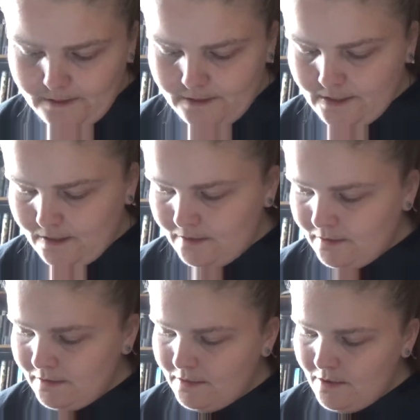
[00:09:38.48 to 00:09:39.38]
yeah,
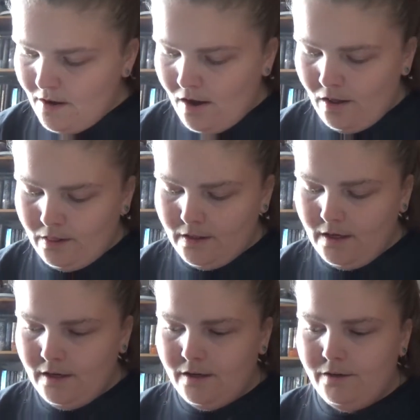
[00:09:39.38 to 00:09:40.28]
all
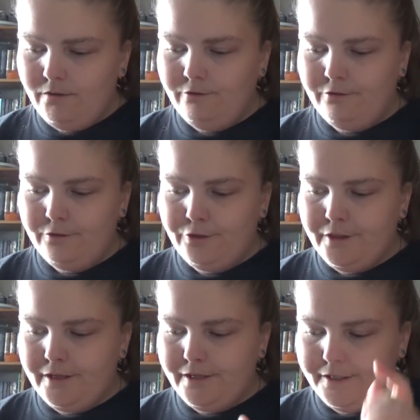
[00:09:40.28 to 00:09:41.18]
of
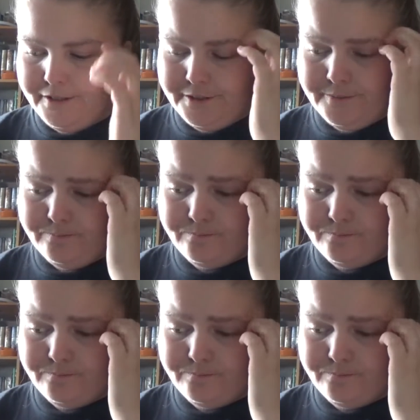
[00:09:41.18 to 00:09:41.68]
the